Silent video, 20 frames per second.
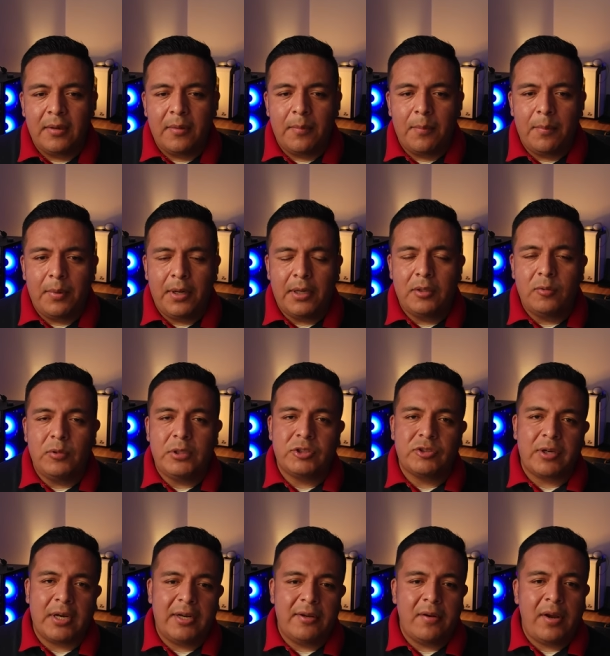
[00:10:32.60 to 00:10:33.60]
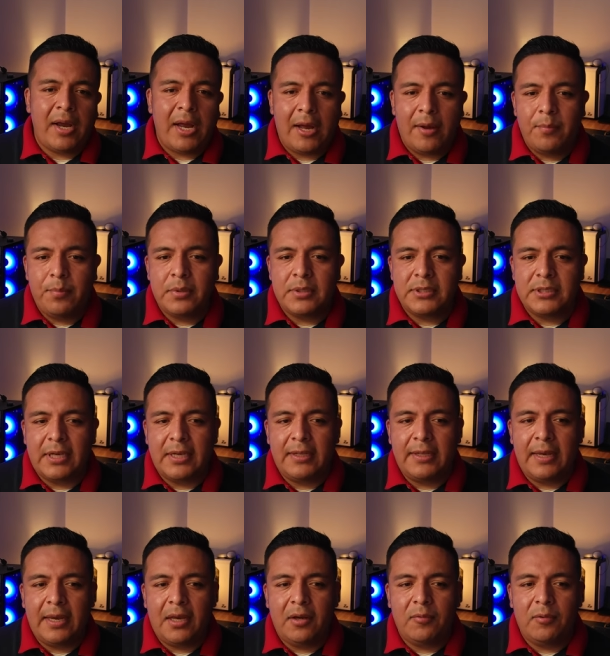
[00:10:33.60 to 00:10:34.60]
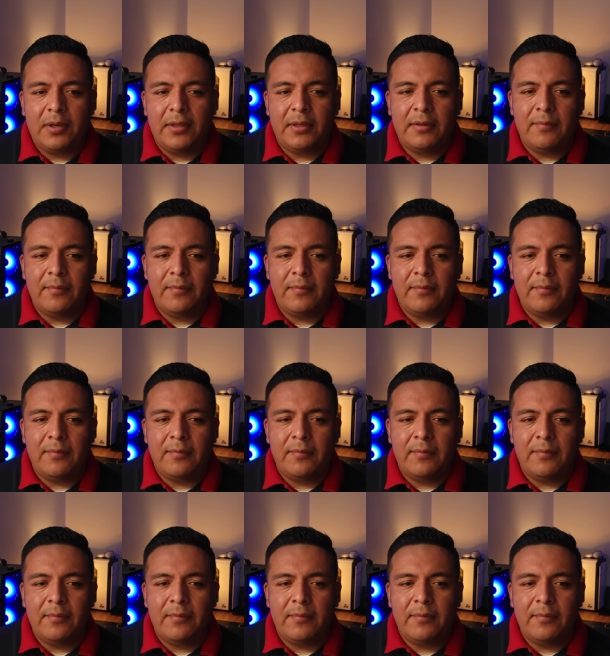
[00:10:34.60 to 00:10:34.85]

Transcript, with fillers: but we try to compensate that with